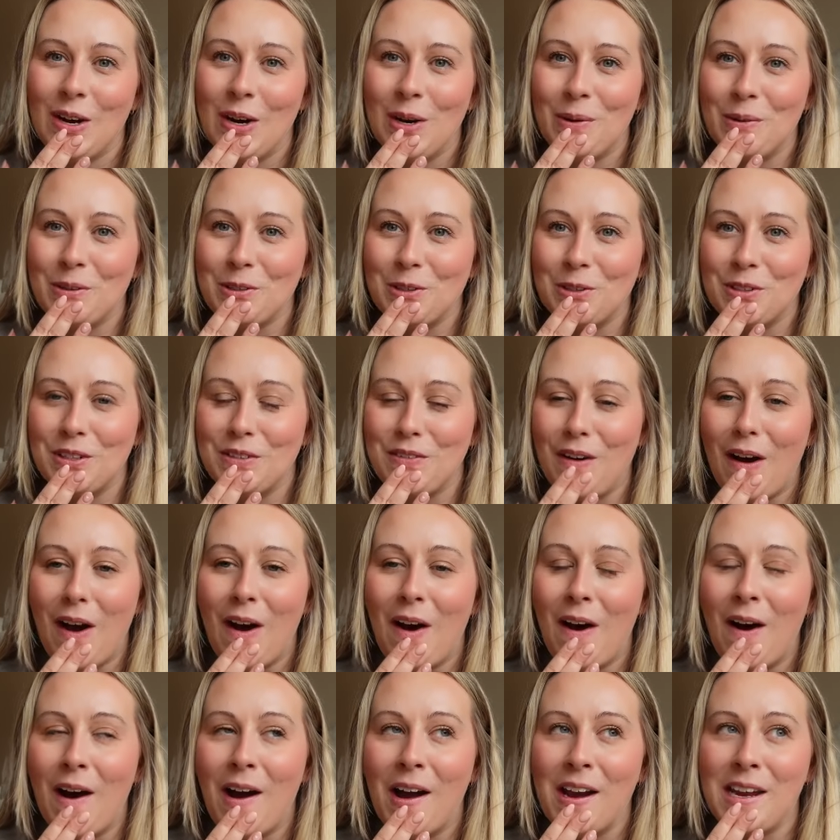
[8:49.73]
Oh my god, if
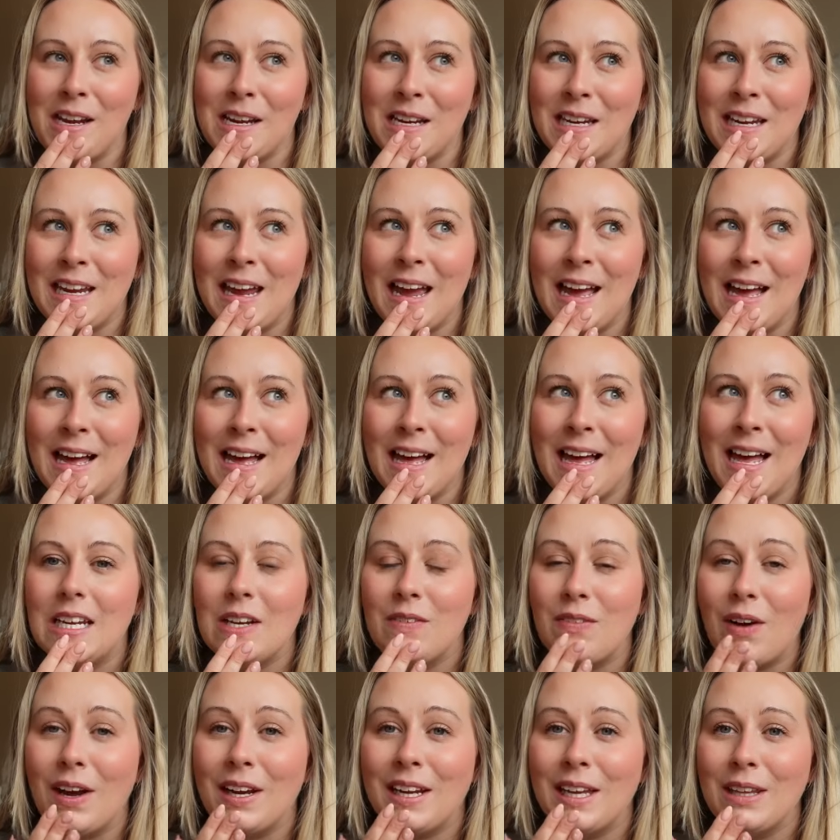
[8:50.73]
I get
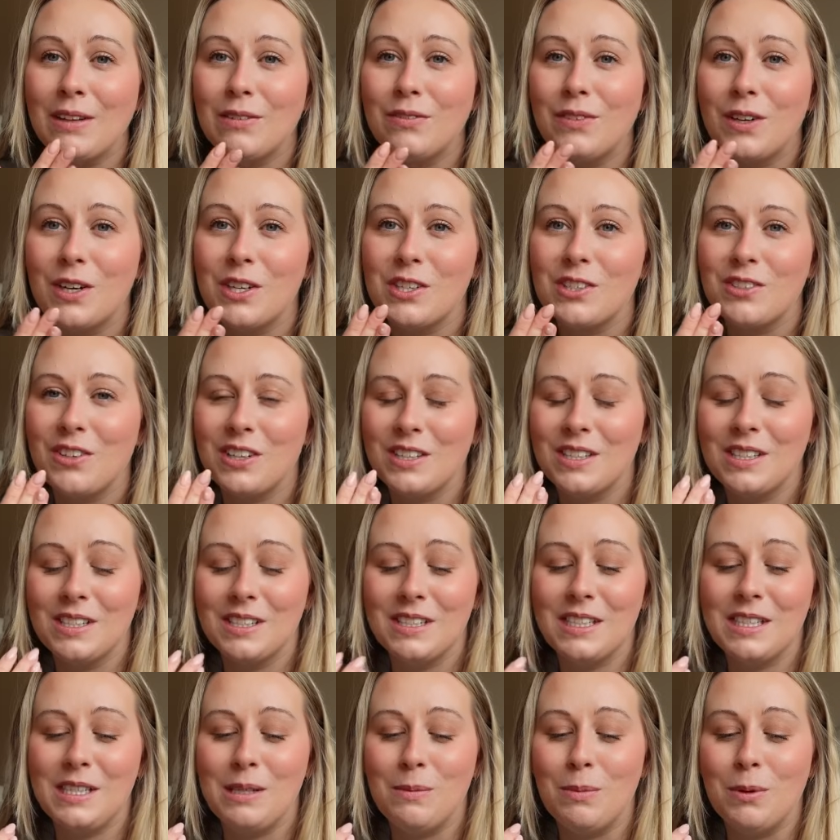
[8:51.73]
the first Crescent
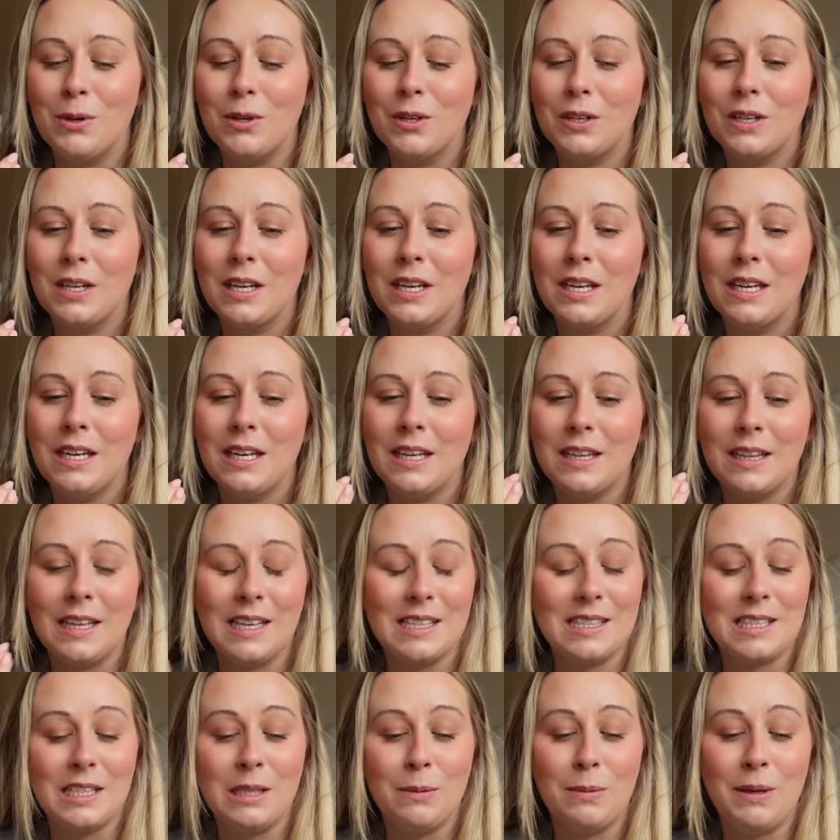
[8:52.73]
City book,
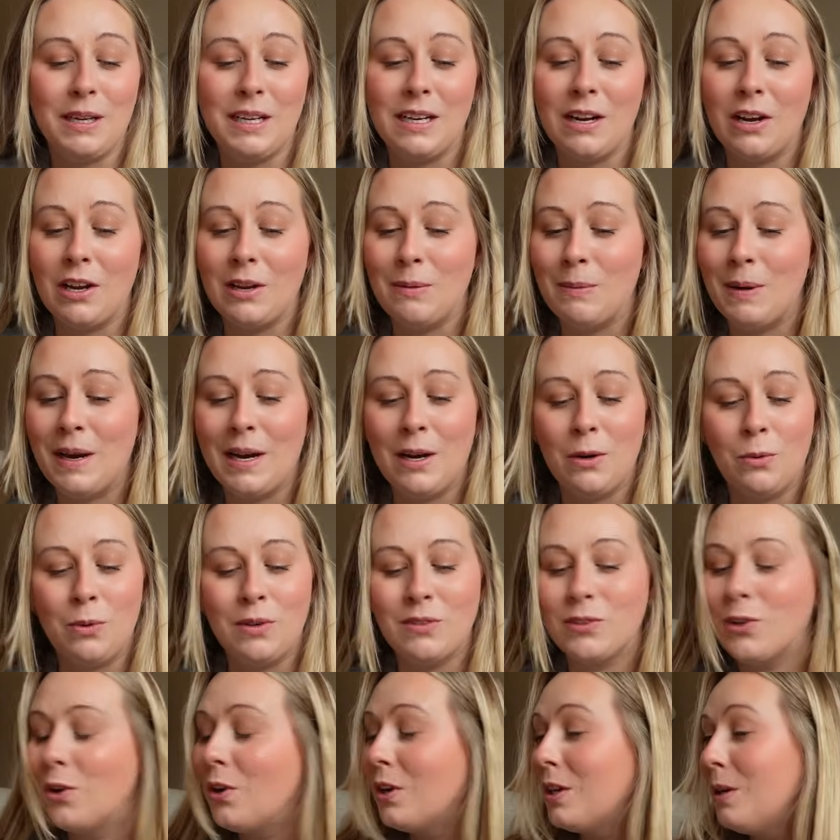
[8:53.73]
that's going to be a nightmare.
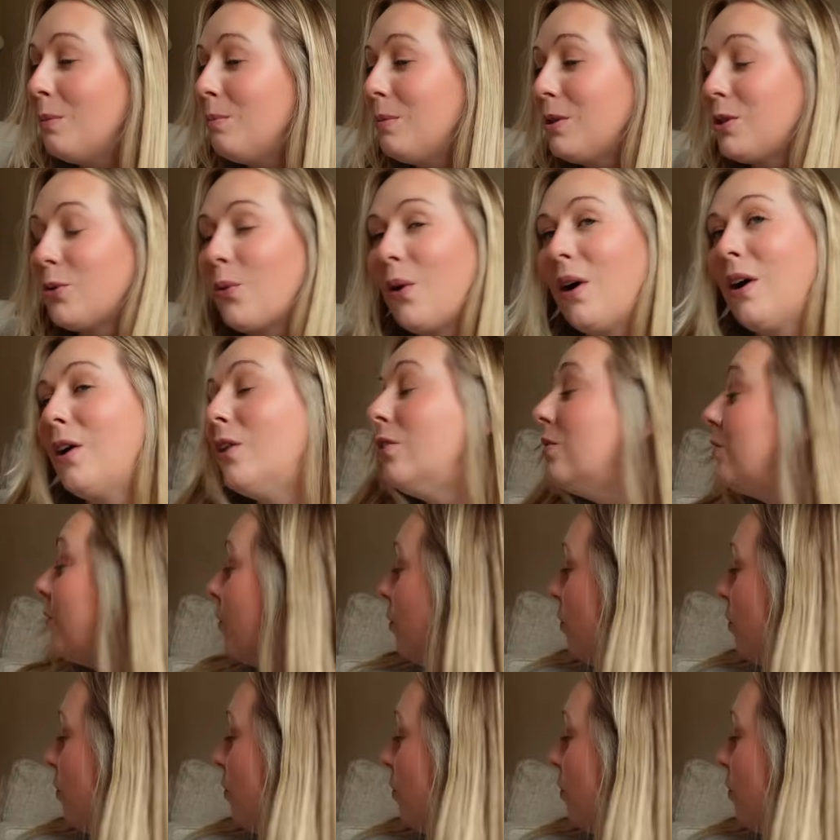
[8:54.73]
We've got number 12.